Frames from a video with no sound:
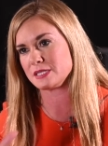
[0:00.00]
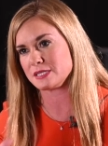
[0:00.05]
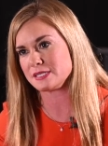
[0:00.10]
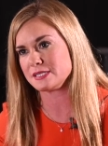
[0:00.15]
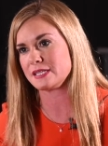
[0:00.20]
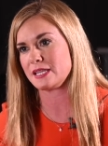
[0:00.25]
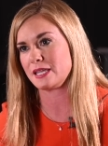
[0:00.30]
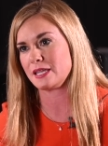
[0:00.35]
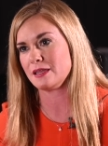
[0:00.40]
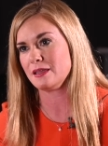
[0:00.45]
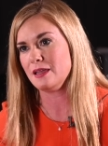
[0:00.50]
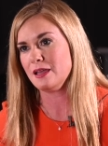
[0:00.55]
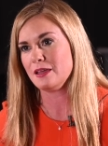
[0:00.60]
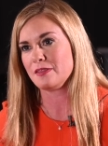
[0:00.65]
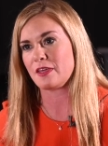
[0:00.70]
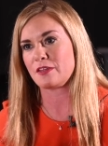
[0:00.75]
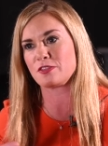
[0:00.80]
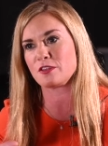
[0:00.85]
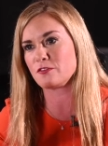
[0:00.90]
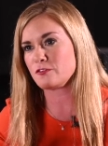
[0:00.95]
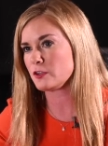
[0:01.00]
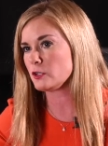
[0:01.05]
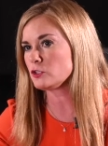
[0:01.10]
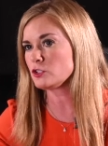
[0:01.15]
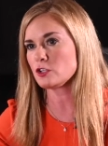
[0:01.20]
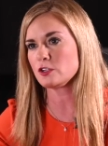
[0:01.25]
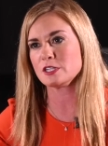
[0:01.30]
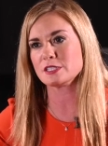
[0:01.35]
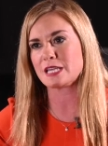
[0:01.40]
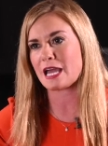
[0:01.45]
to see that the
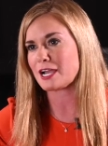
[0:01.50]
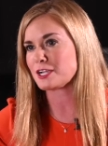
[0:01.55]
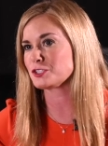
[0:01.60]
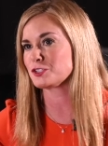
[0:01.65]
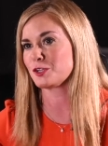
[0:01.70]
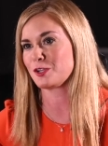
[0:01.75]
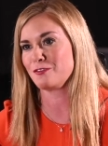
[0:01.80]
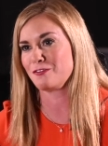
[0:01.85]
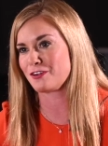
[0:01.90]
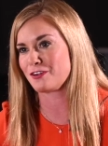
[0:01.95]
future is actually